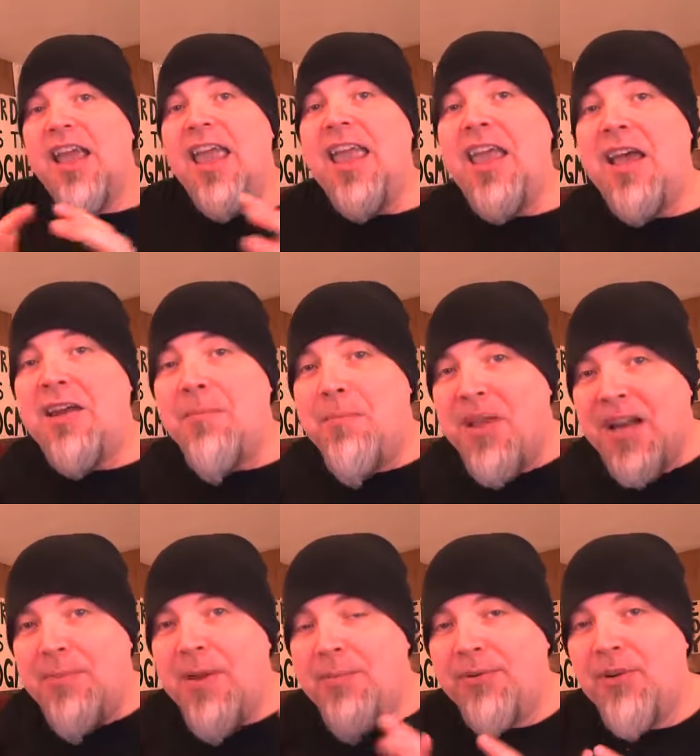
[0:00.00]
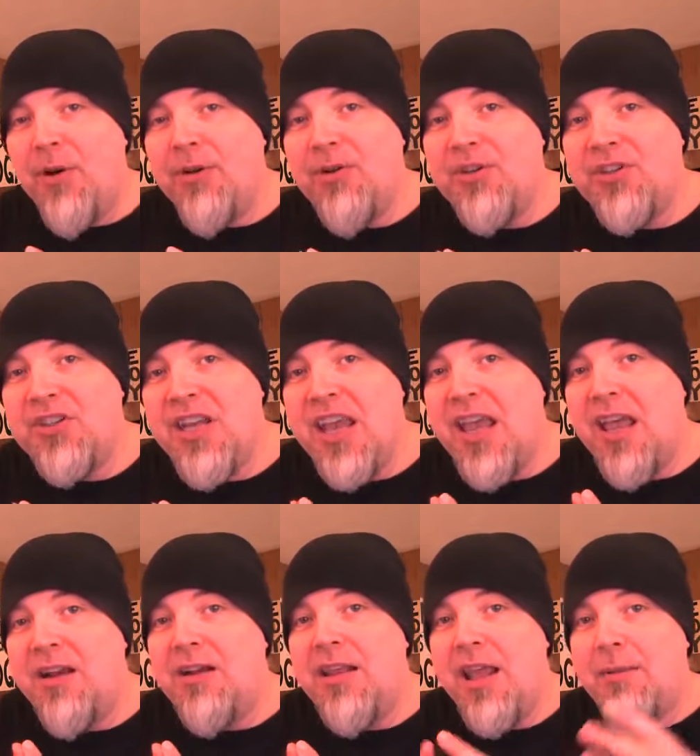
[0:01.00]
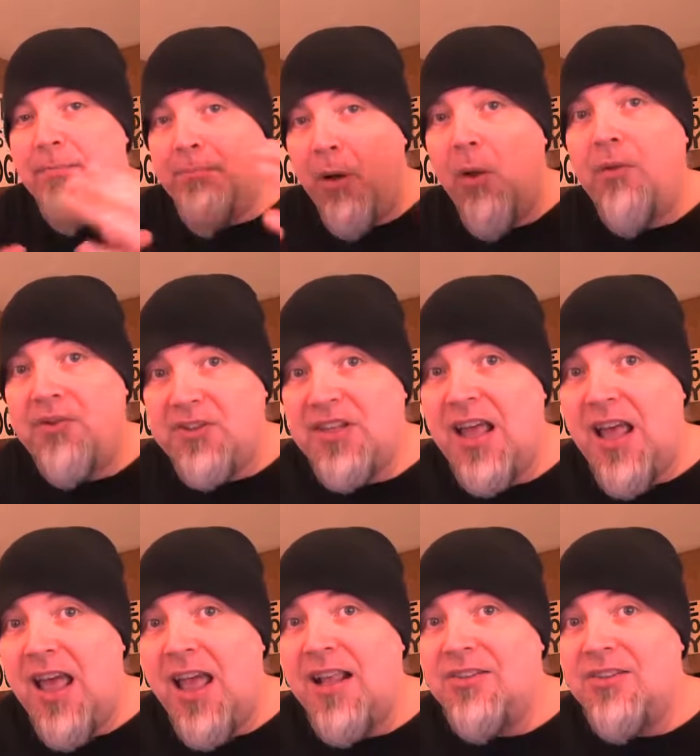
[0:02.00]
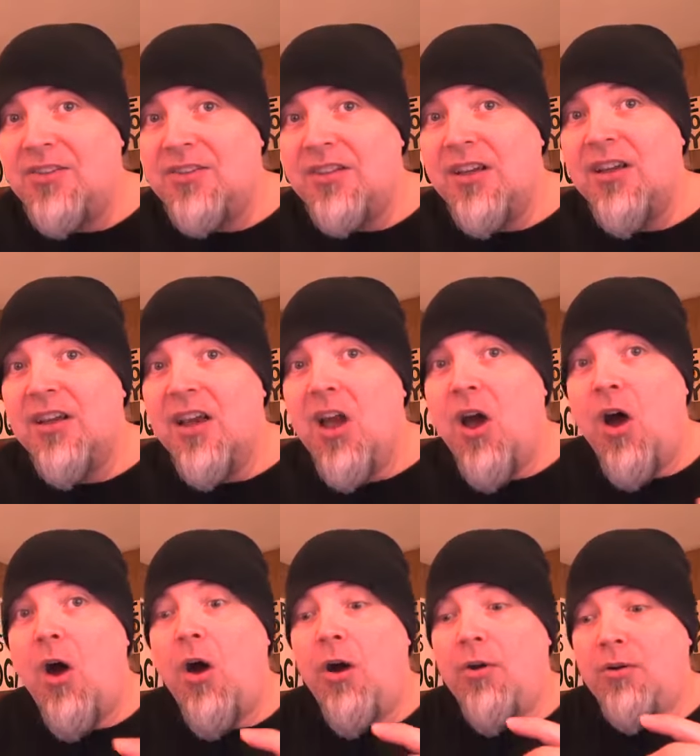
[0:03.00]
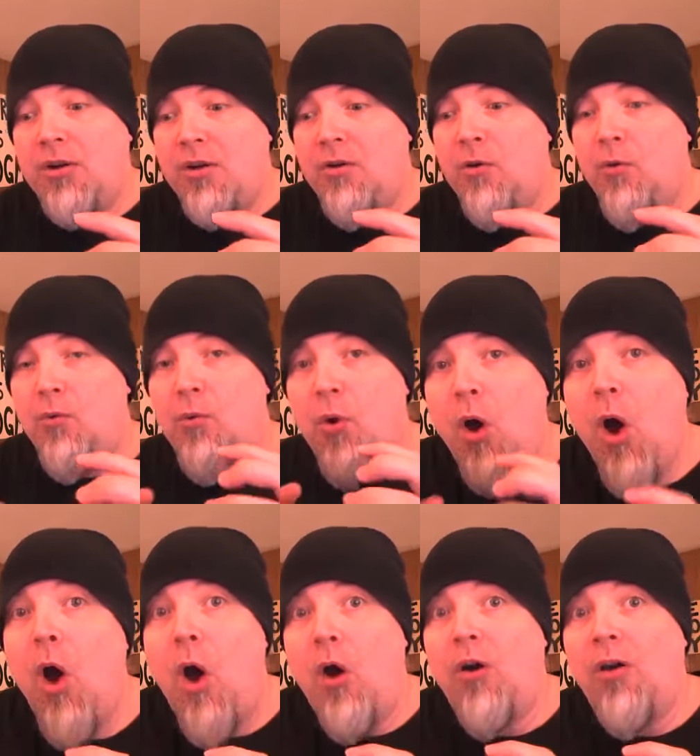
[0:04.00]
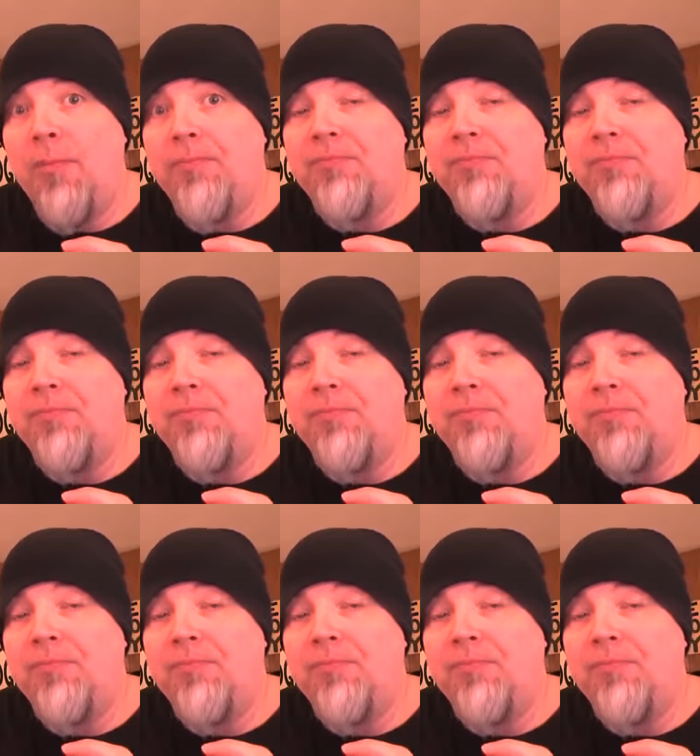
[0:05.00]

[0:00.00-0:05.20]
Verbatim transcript: and many people don't understand that both sides are wrong.